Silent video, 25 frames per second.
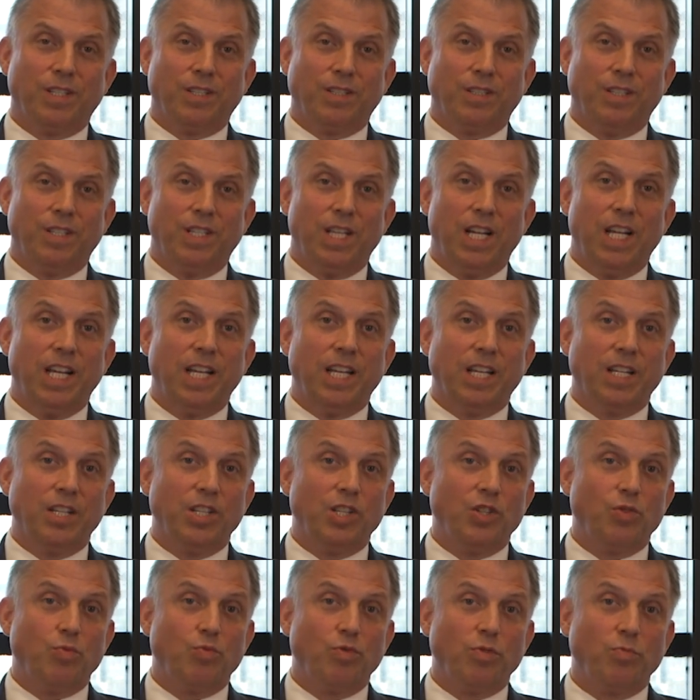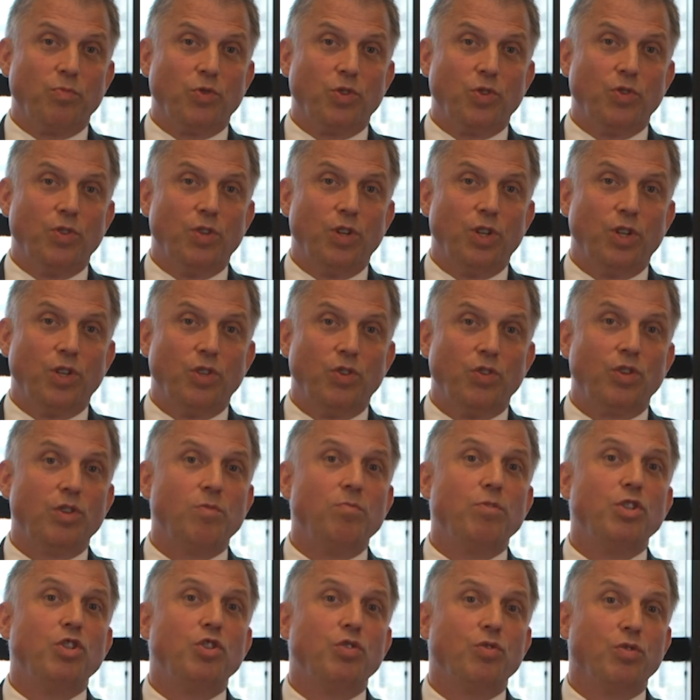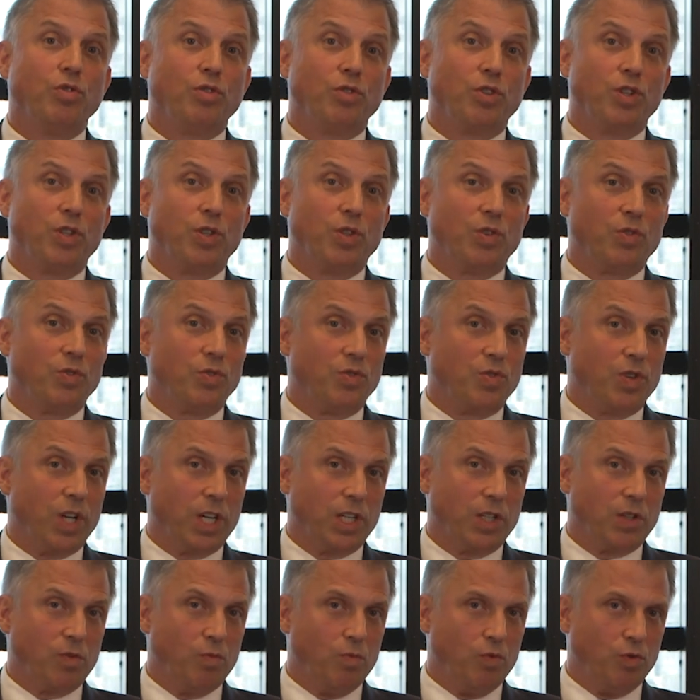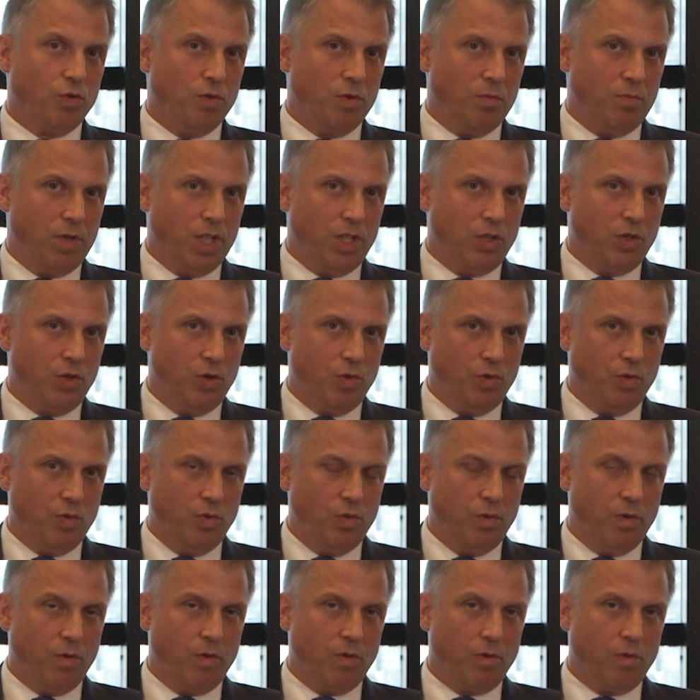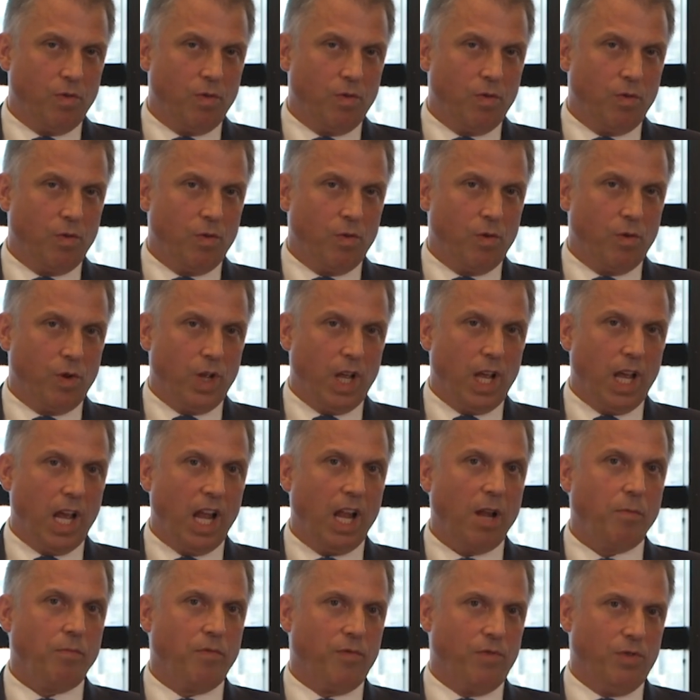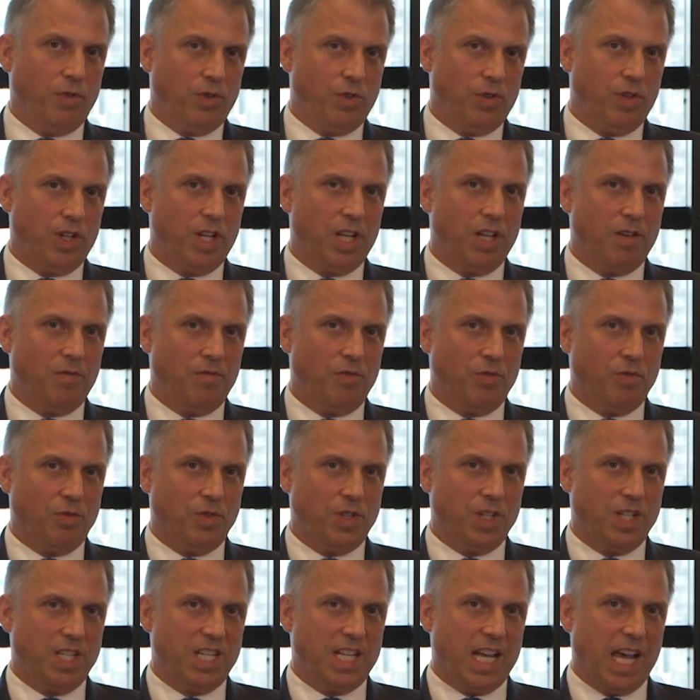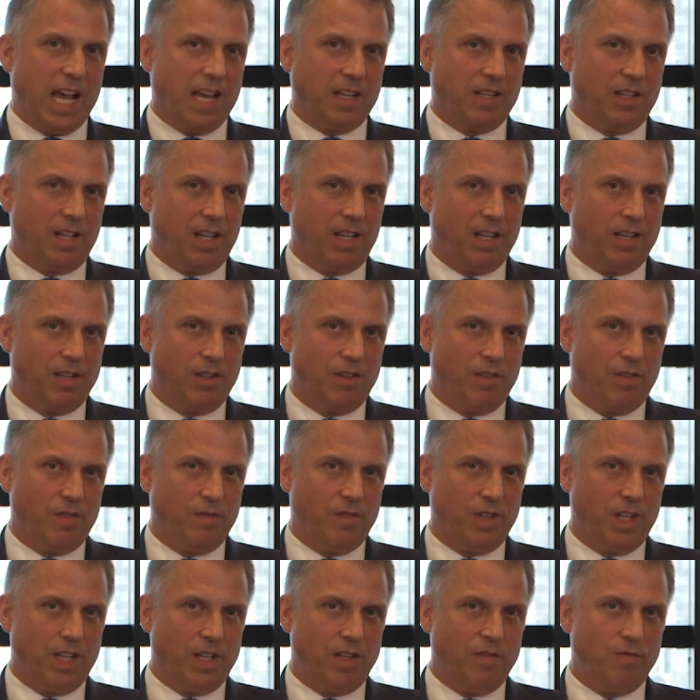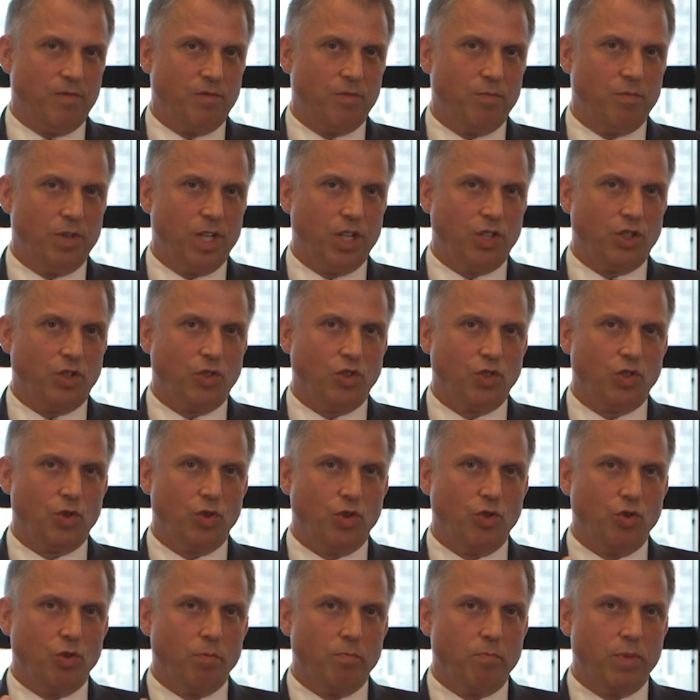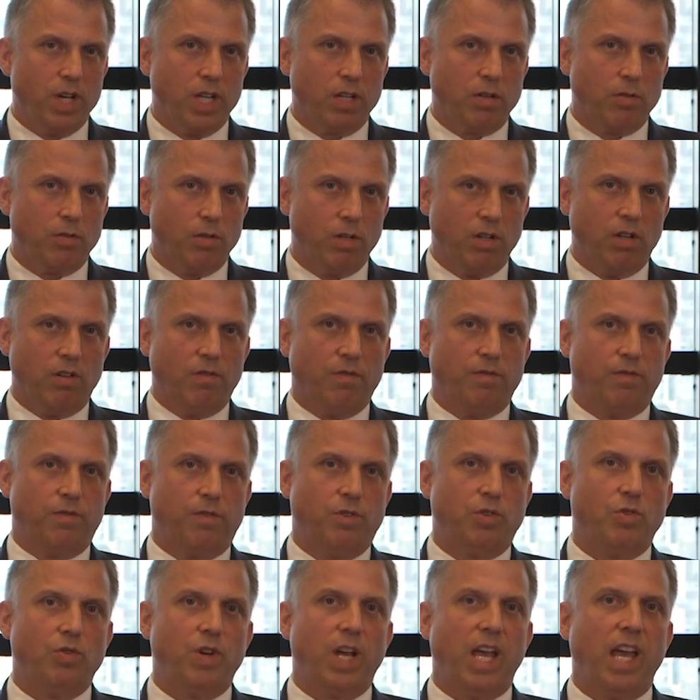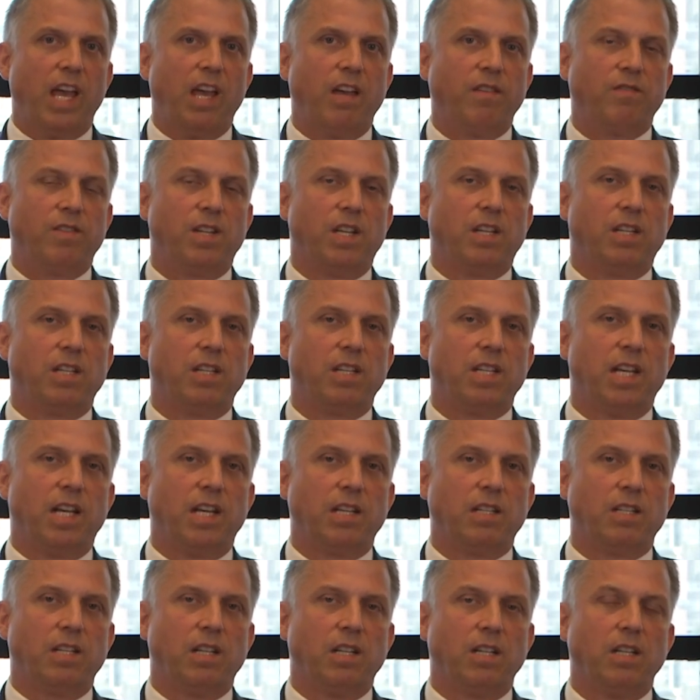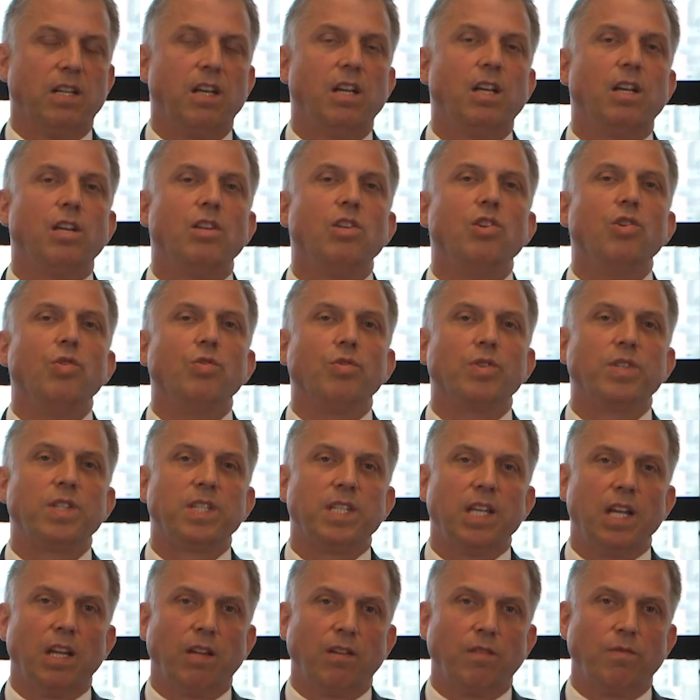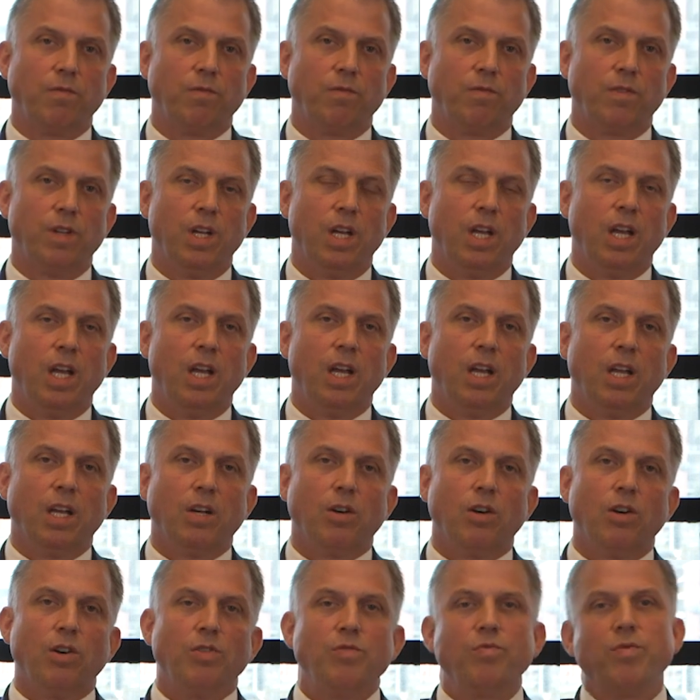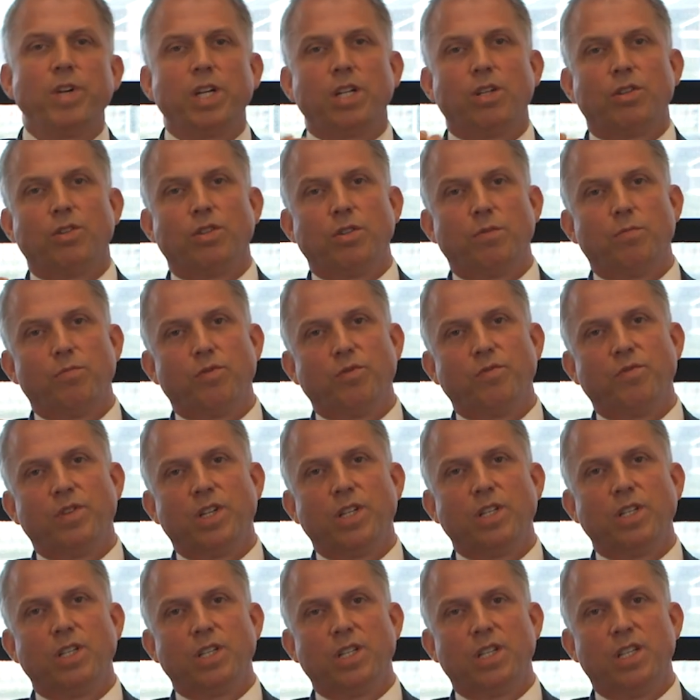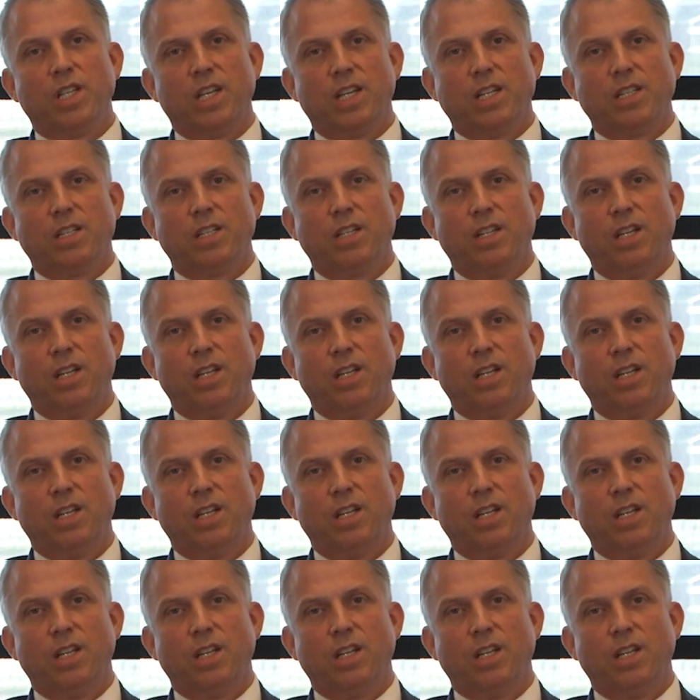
delay and disruption, you can be sure that the contractor wouldn't be too helpful to give you the data of that information. So you're better off to have that data yourself. On Record provided that.